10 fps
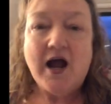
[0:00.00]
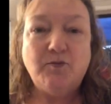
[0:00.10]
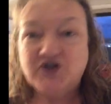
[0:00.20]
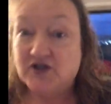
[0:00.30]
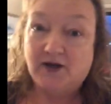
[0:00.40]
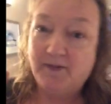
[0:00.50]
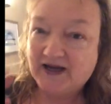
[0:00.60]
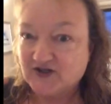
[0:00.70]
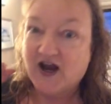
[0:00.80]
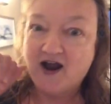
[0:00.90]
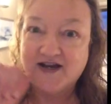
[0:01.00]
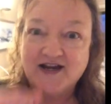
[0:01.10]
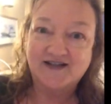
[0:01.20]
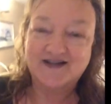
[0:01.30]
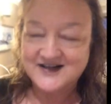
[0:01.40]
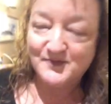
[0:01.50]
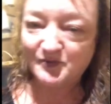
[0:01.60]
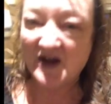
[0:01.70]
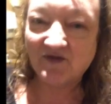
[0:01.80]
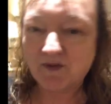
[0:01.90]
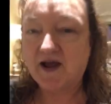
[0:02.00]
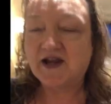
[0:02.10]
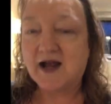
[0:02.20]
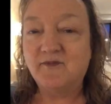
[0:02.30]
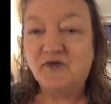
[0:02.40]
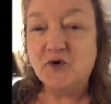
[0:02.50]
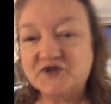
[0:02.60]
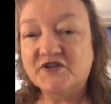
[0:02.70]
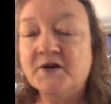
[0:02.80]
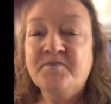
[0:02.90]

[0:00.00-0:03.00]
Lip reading: which is a little bit exciting, isn't it? Briefed by the armed forces.